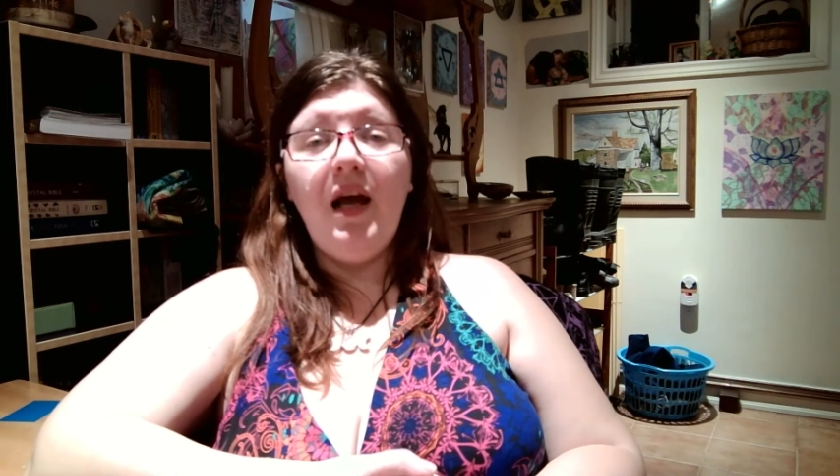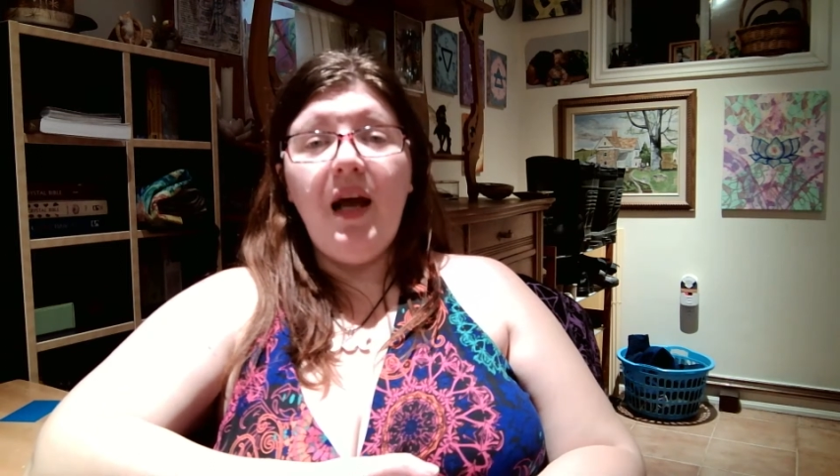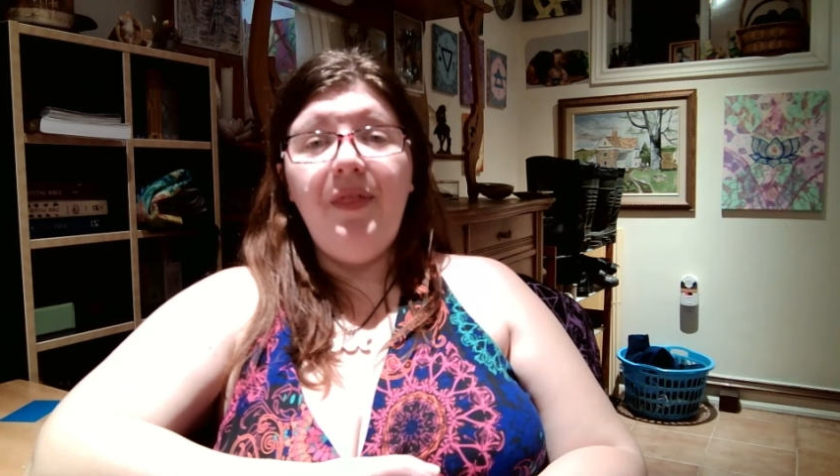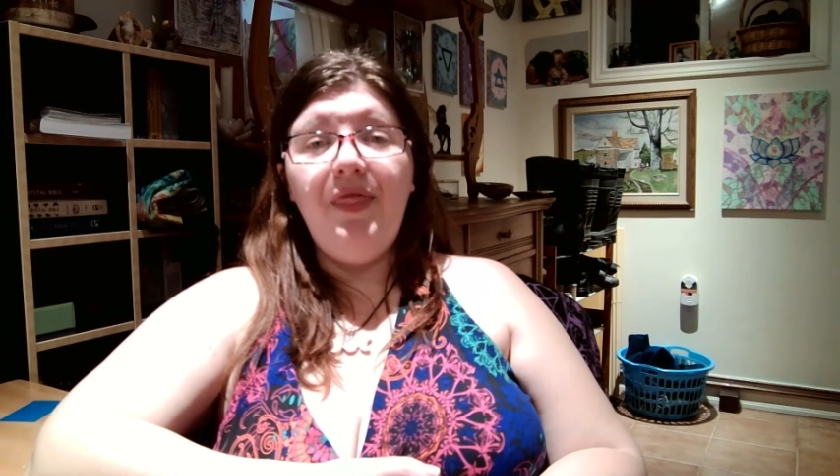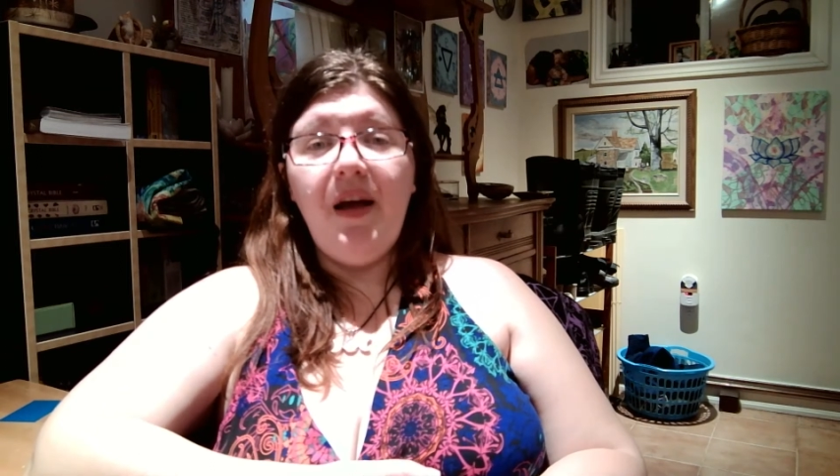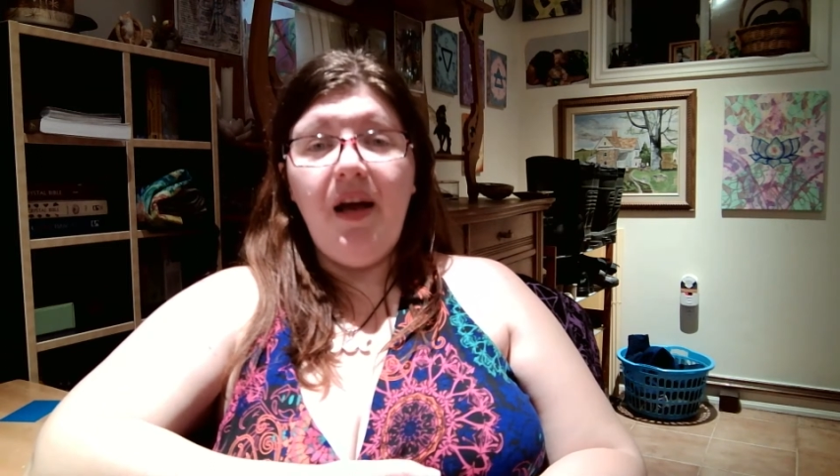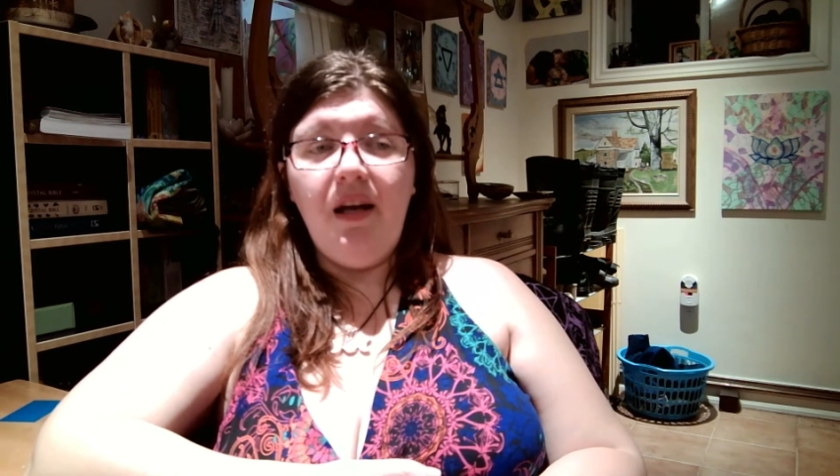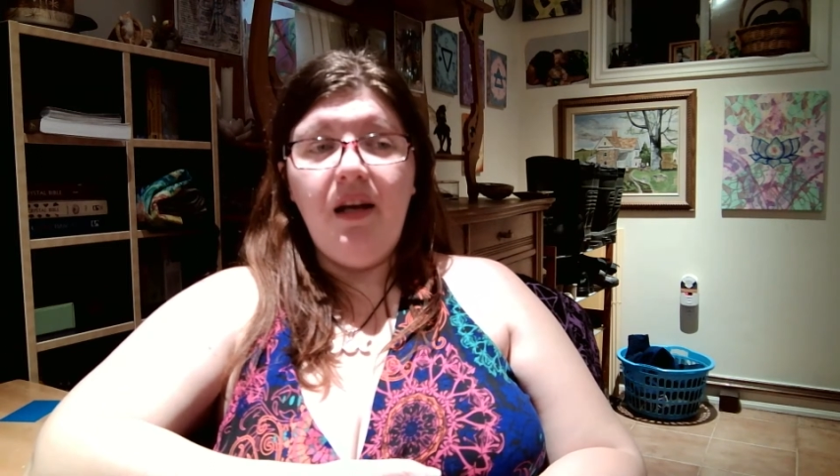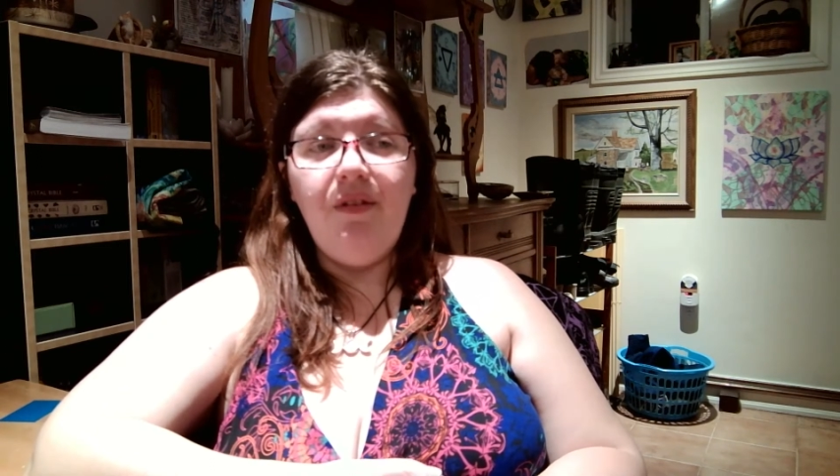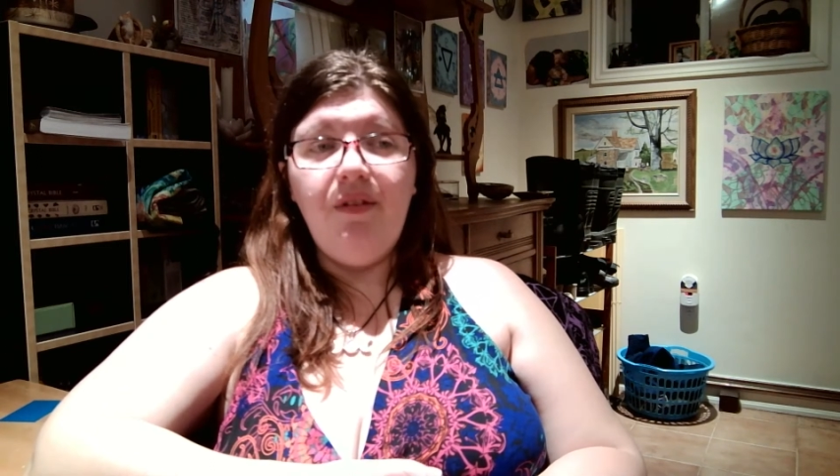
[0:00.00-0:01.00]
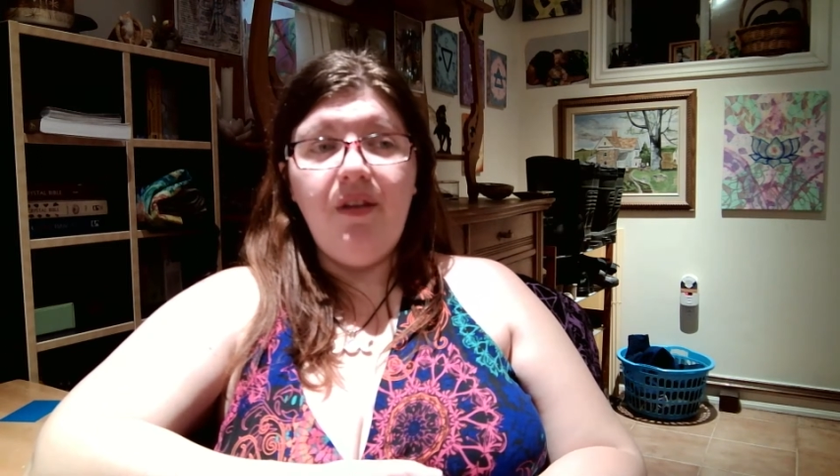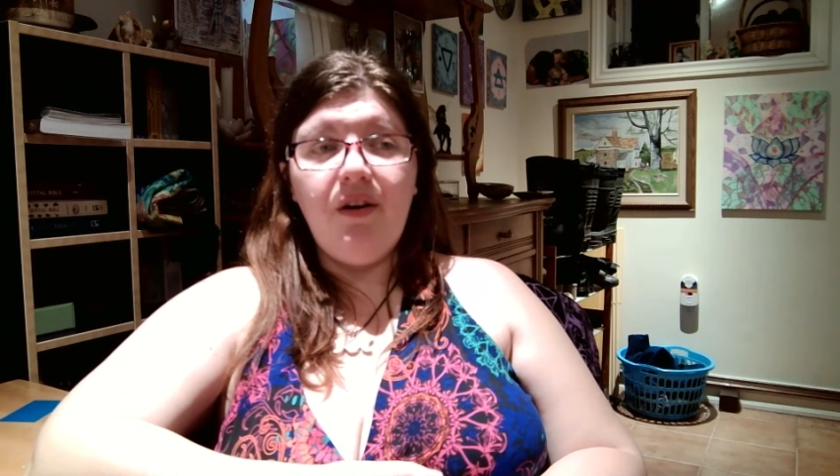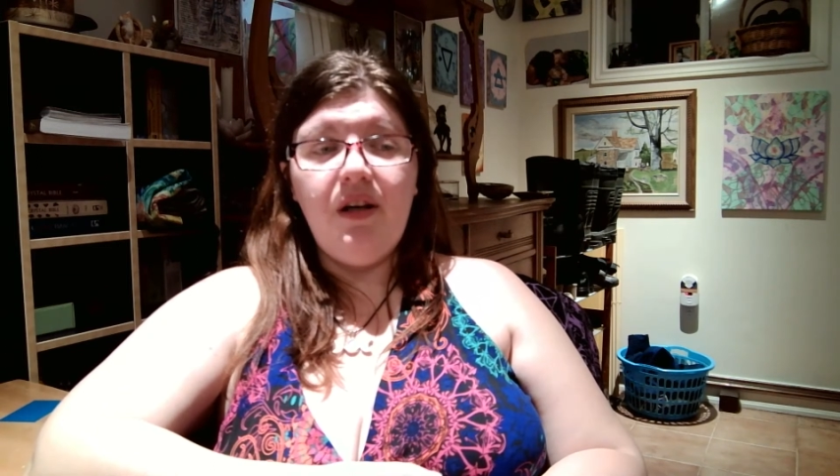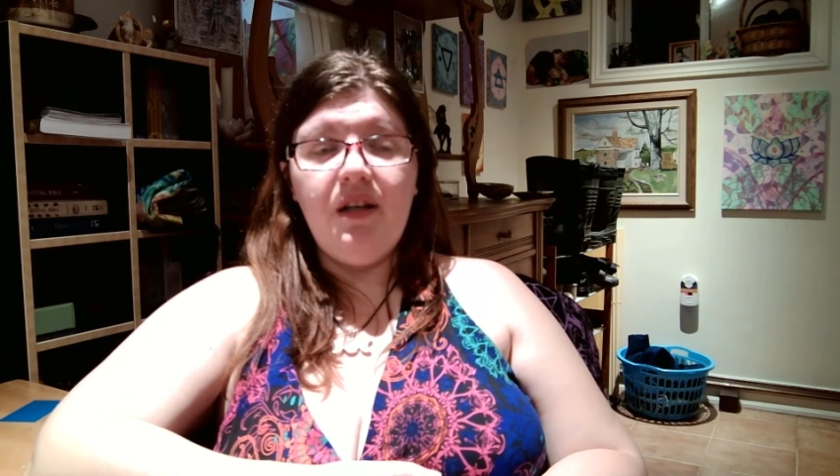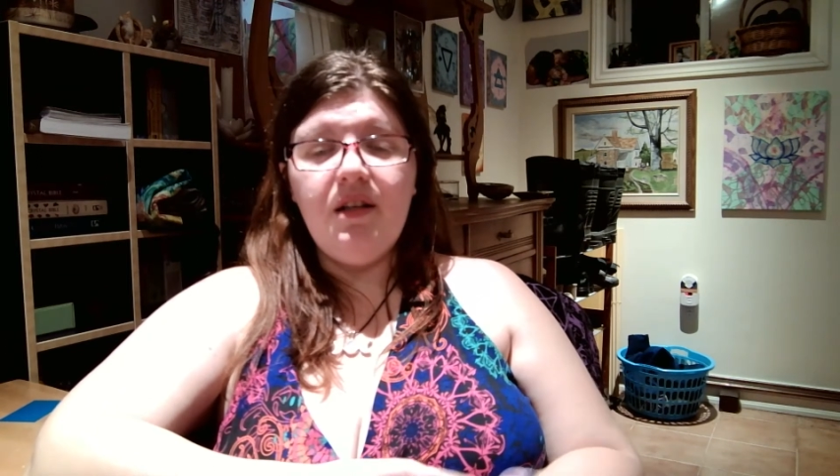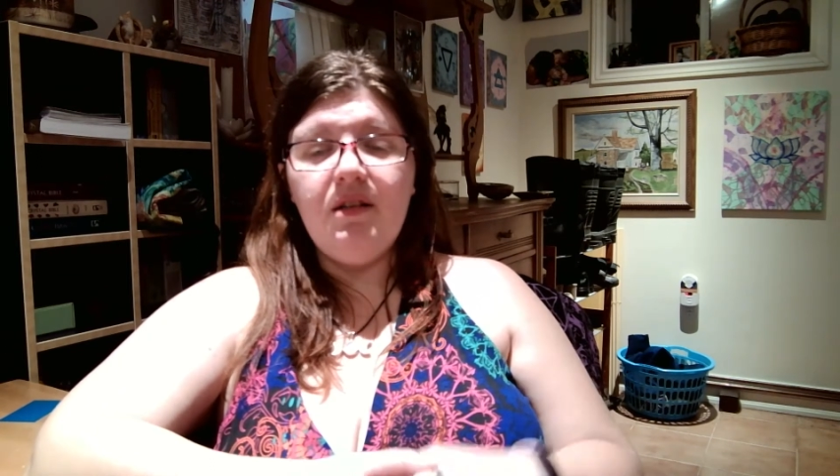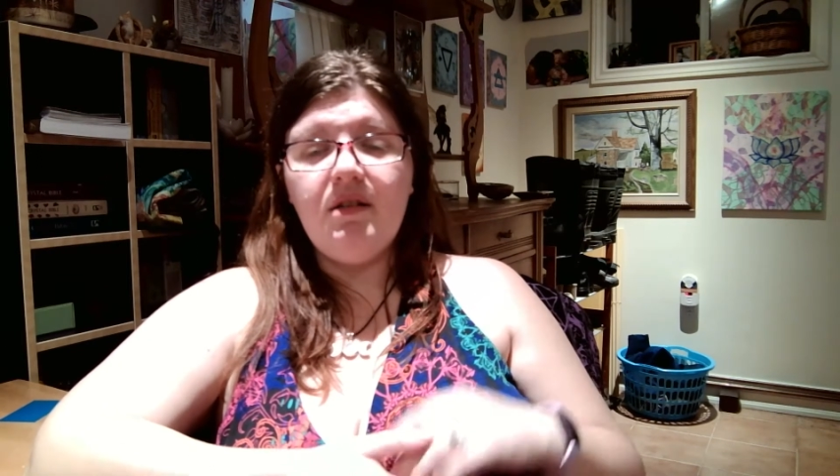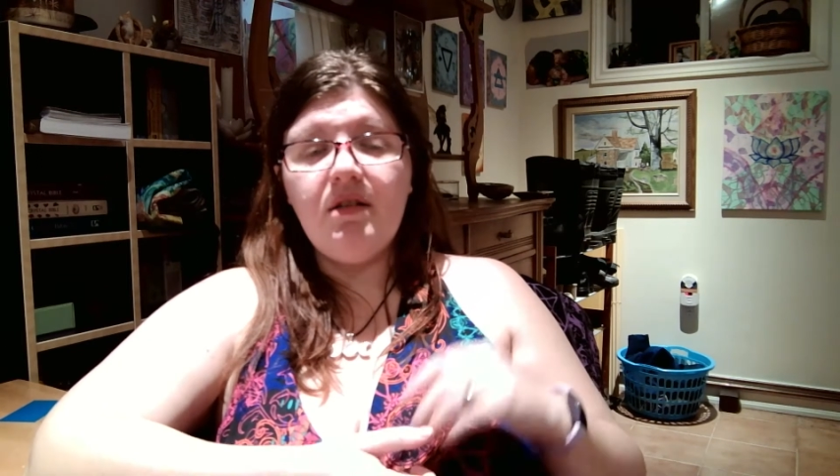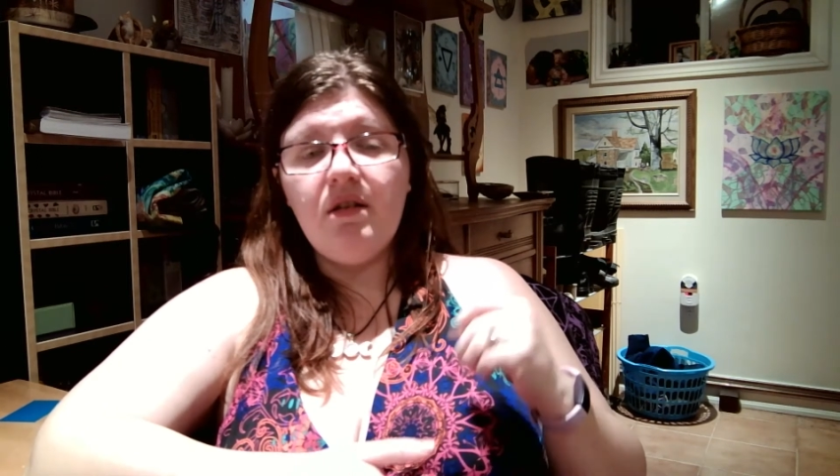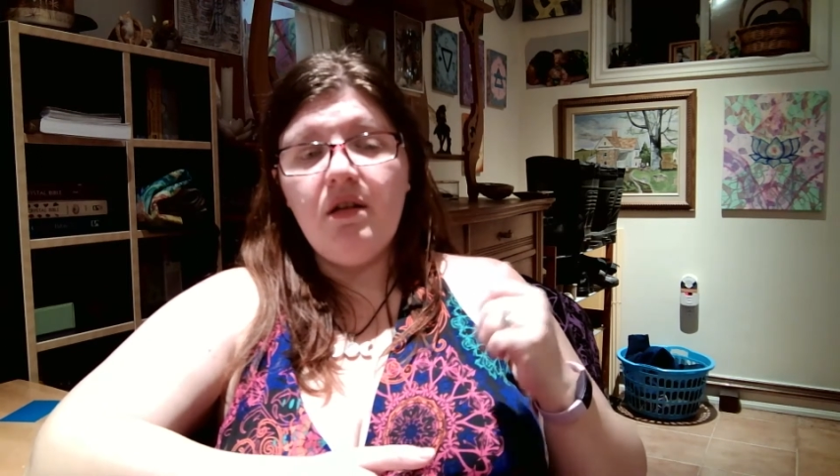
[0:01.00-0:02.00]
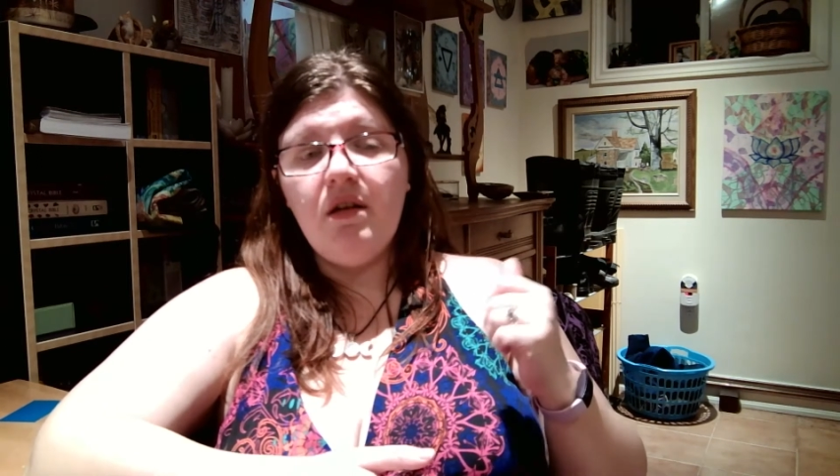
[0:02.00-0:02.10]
And then there is